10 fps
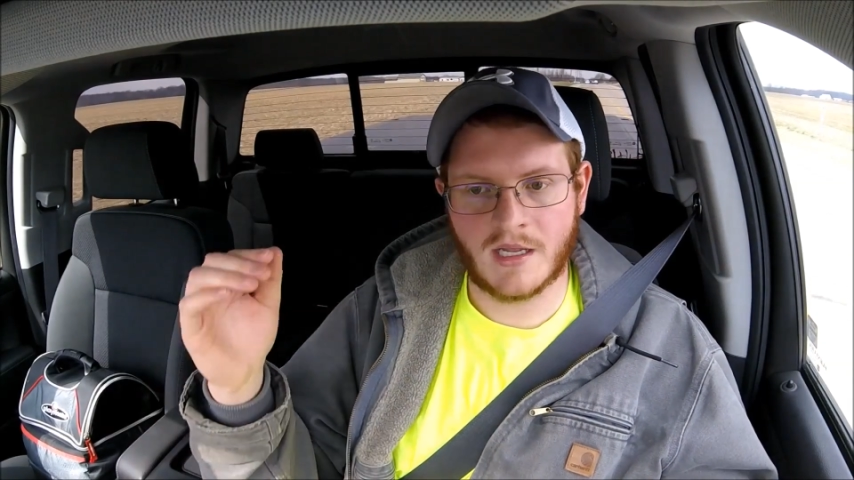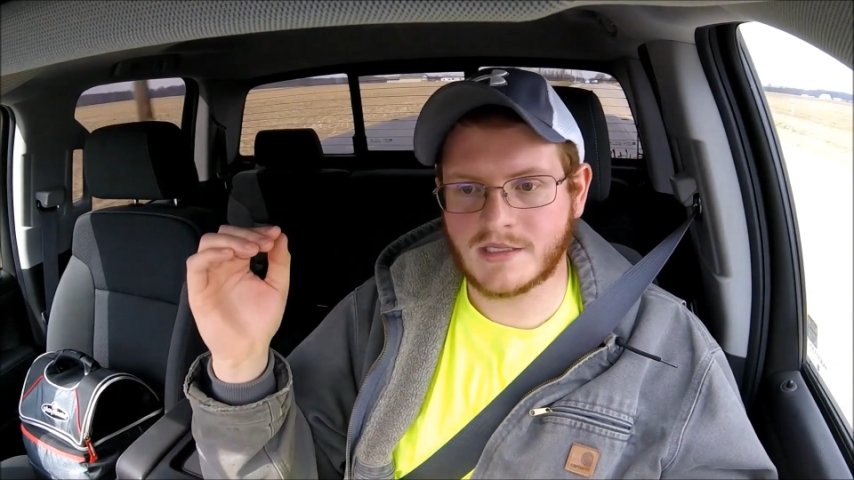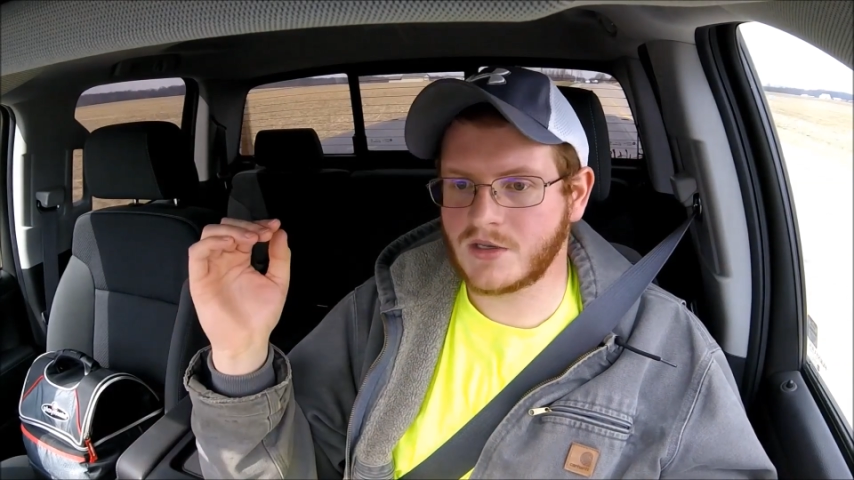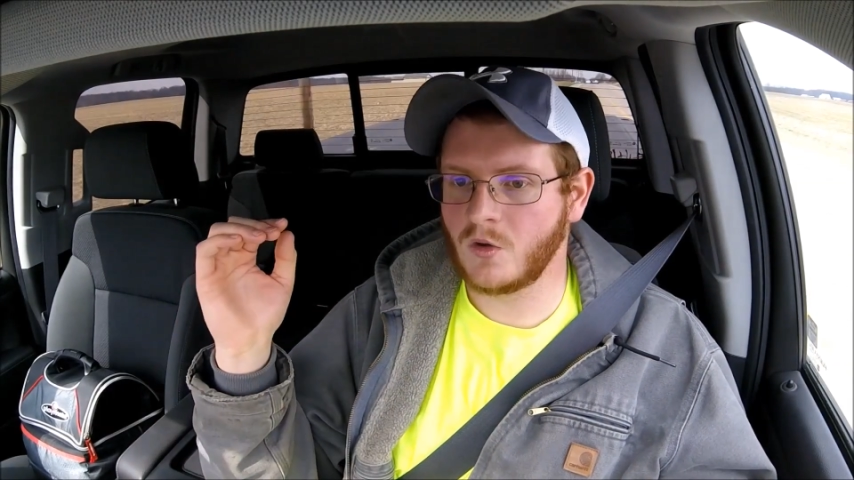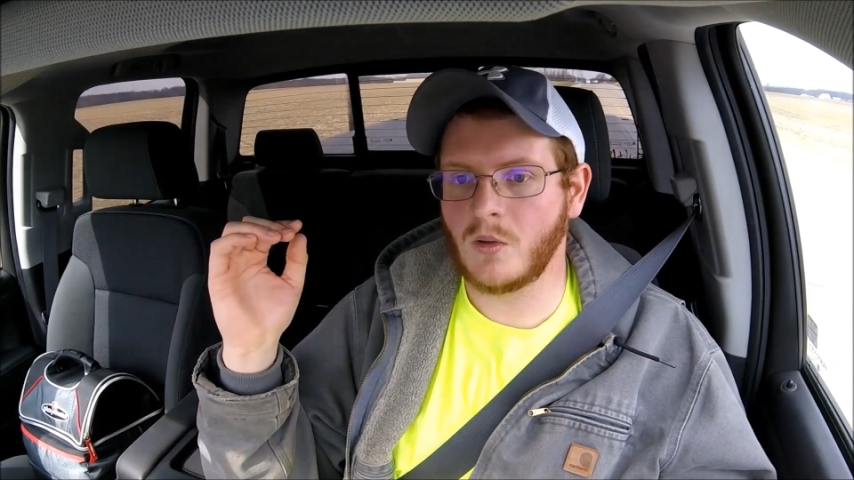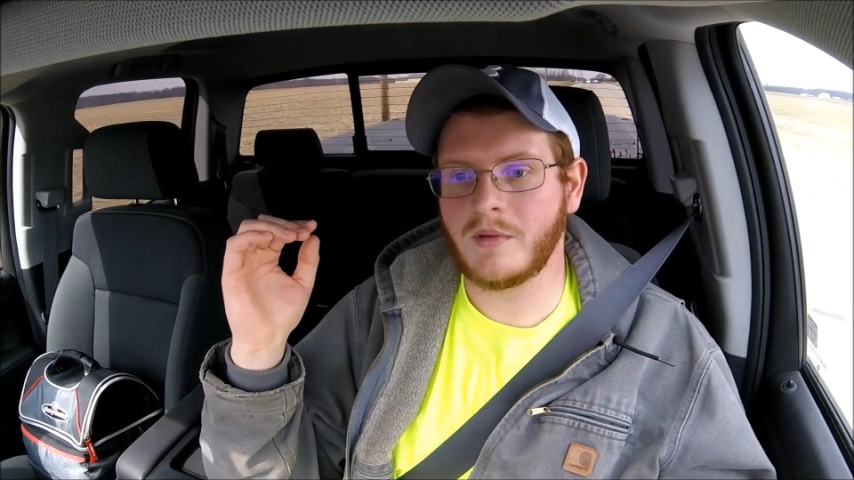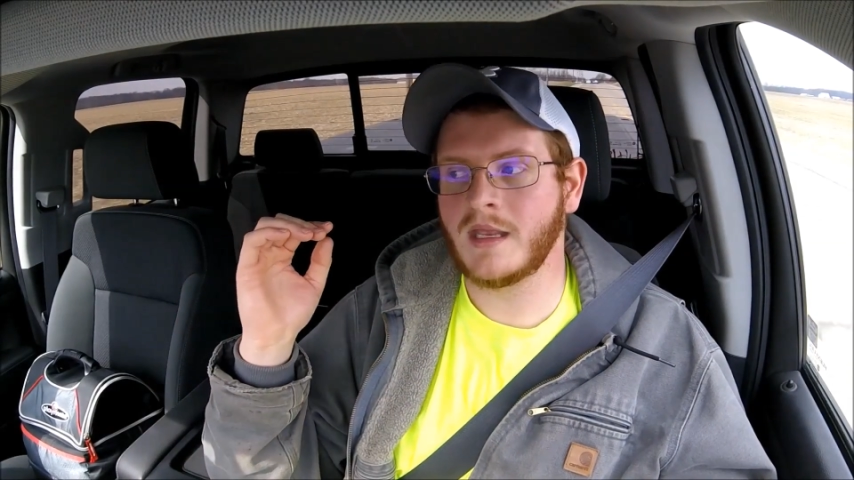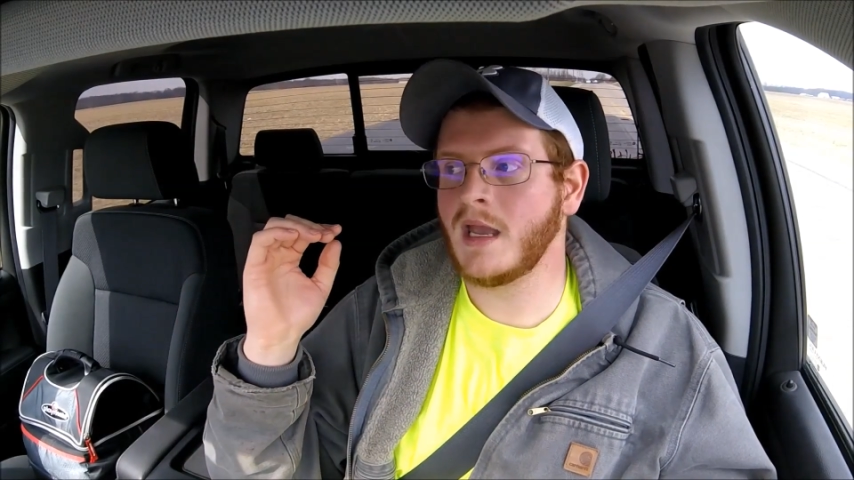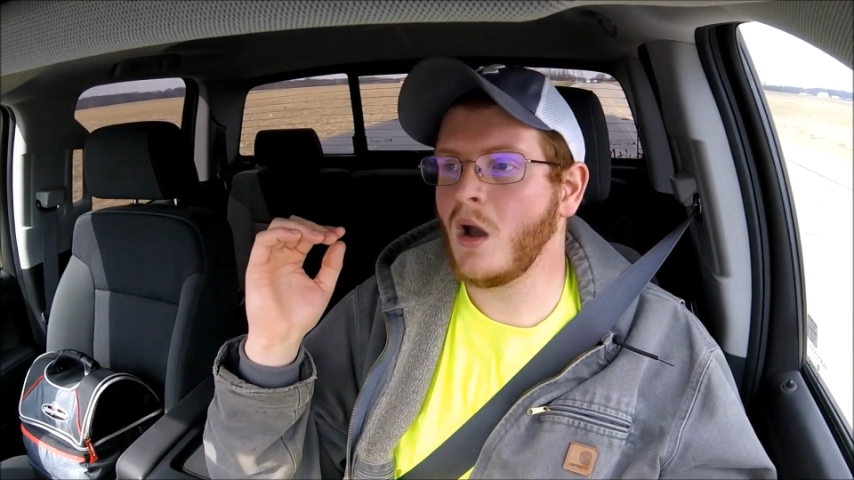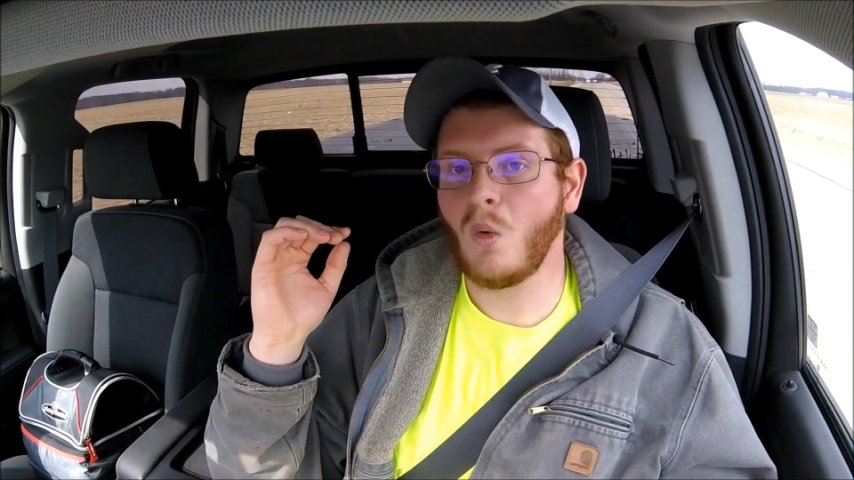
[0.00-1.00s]
it's going to
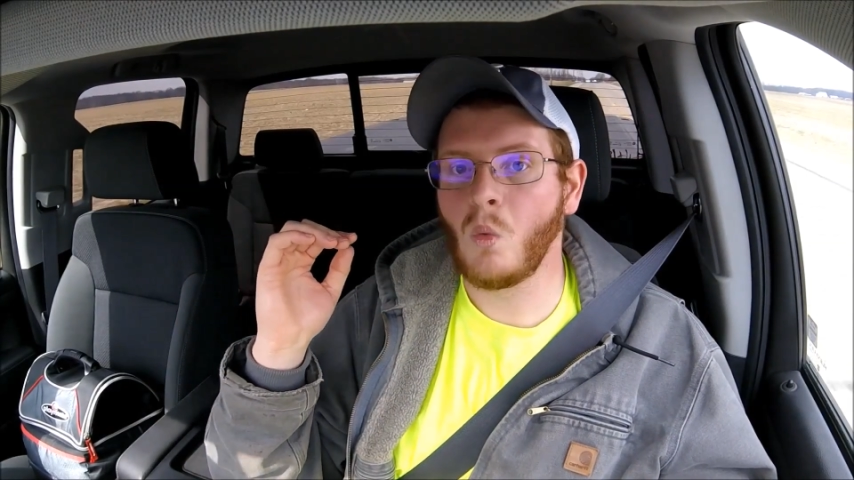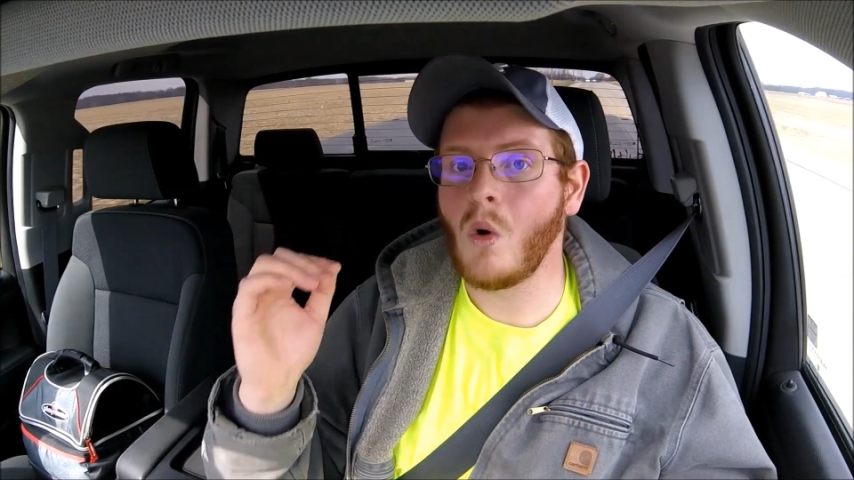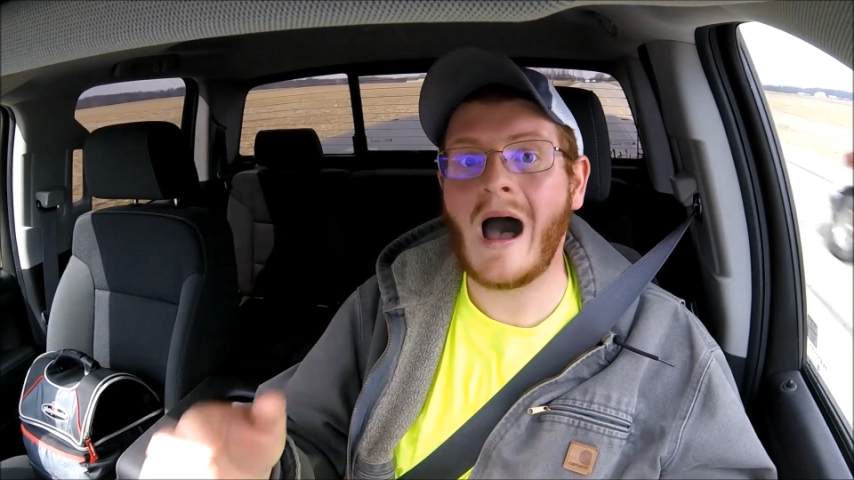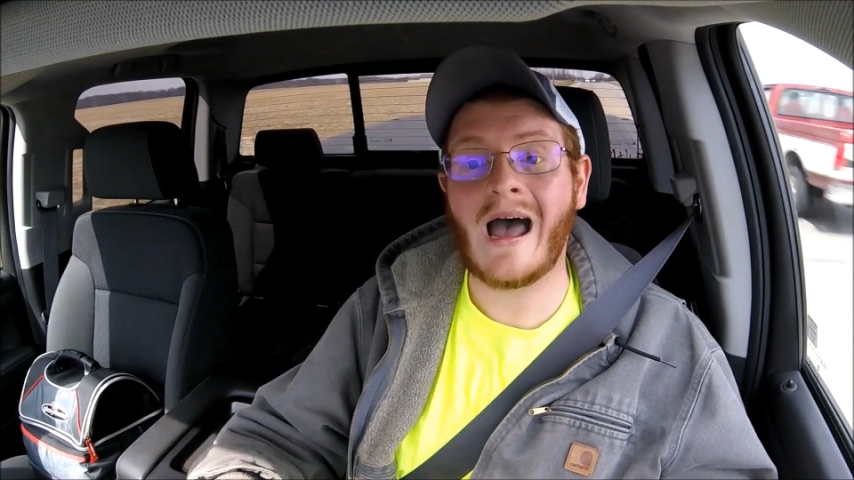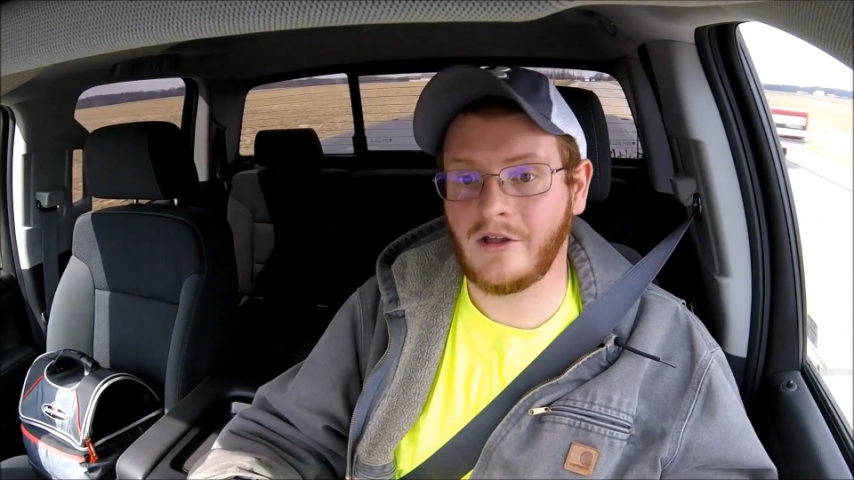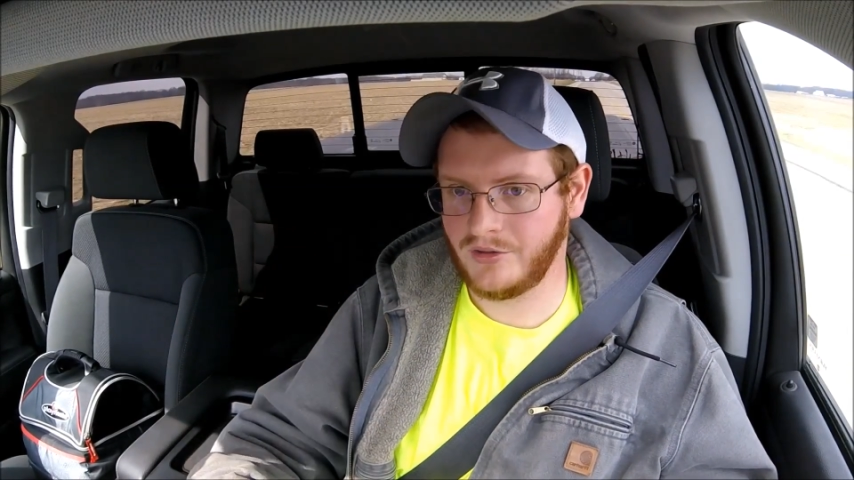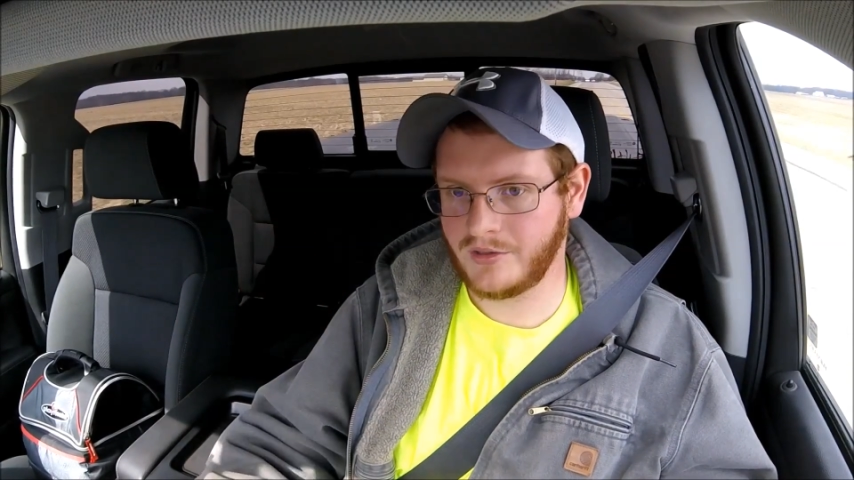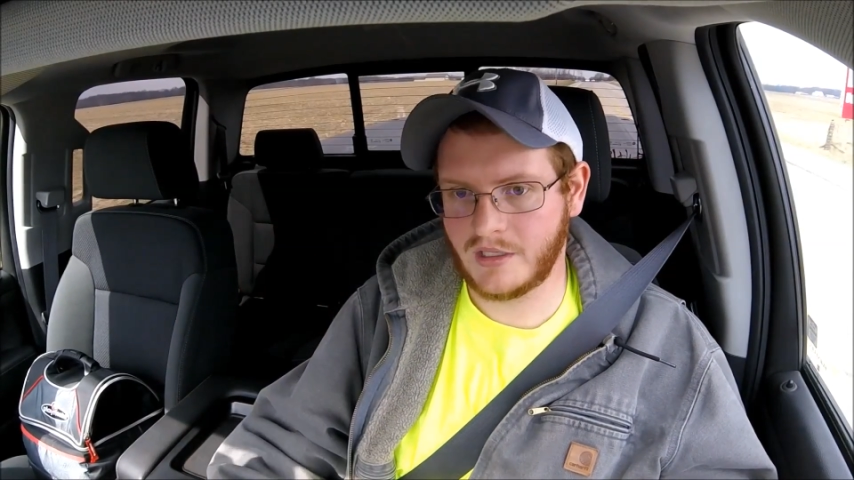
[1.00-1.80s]
be wild.